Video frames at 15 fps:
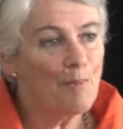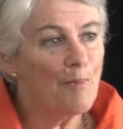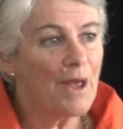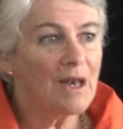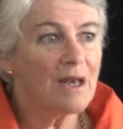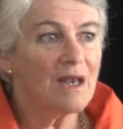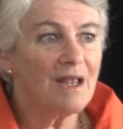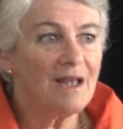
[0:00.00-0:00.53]

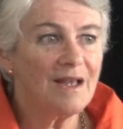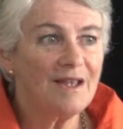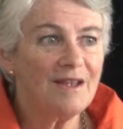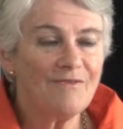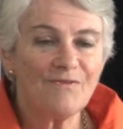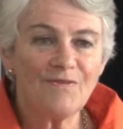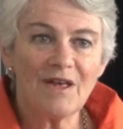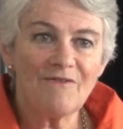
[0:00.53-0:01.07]
but
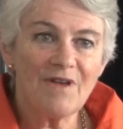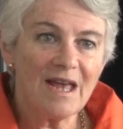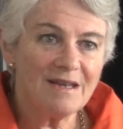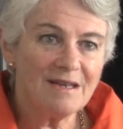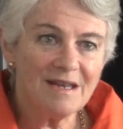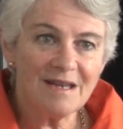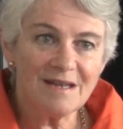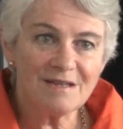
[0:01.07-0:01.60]
if they've
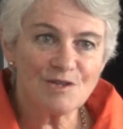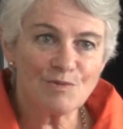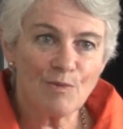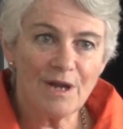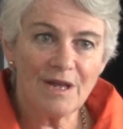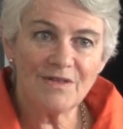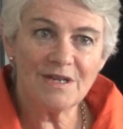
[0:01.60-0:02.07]
had years where